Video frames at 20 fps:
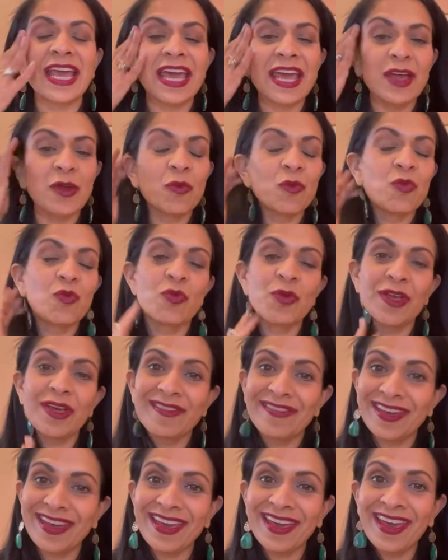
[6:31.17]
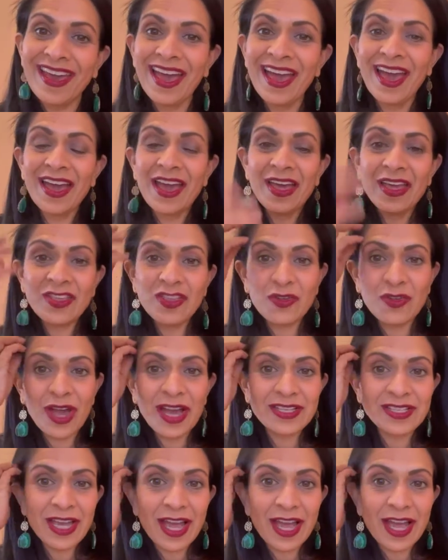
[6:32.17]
It really, you guys,